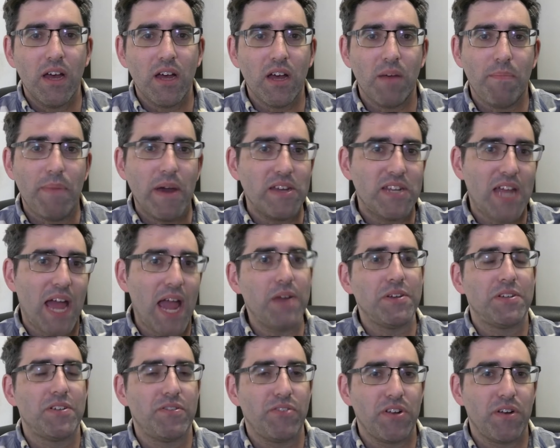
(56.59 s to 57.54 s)
about how
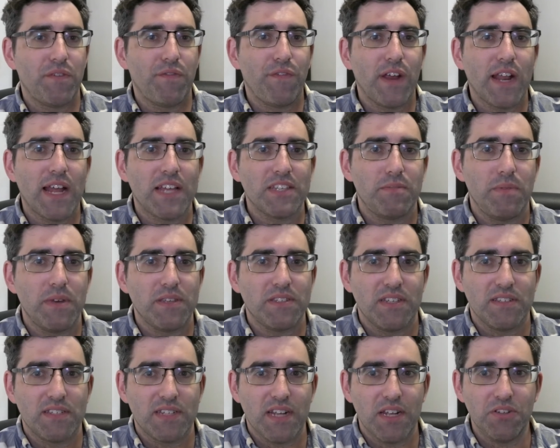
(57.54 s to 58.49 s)
to run a freelance
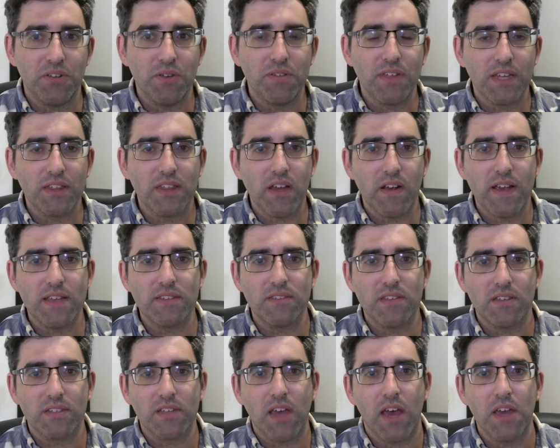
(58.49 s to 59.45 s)
business. And I do think there is
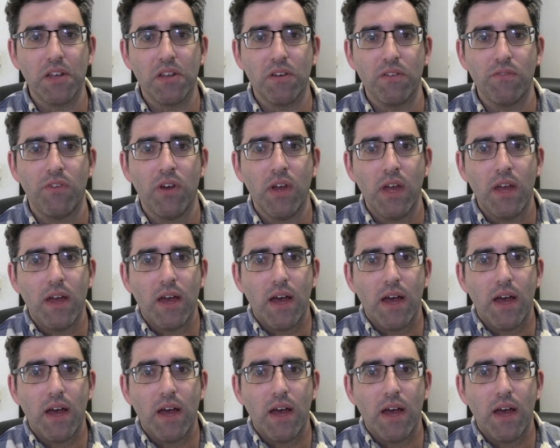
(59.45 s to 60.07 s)
this kind of